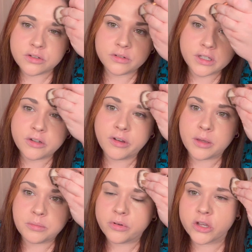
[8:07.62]
really
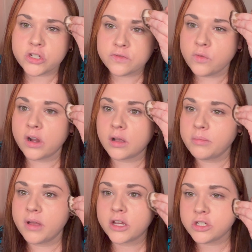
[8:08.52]
great brush for
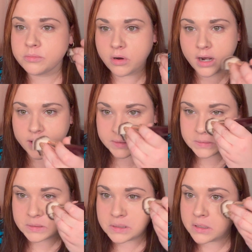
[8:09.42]
complexion
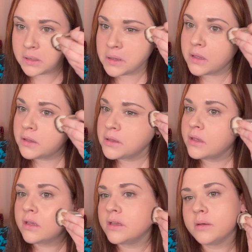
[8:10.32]
products
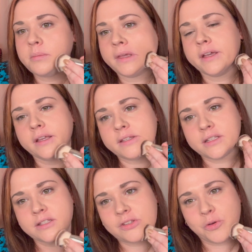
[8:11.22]
because
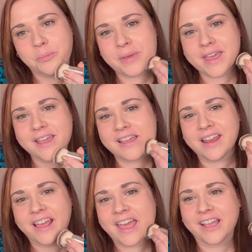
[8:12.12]
it's so big
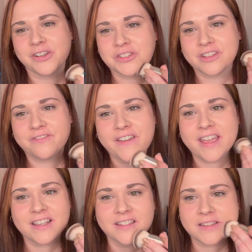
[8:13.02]
and it angles the
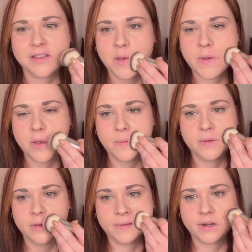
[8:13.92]
face
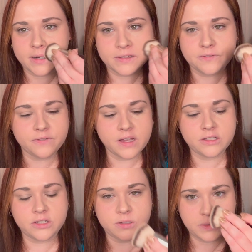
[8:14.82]
and it's fun
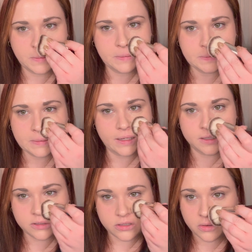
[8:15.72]
to use and
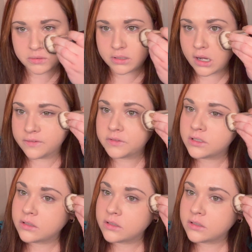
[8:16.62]
it's so soft.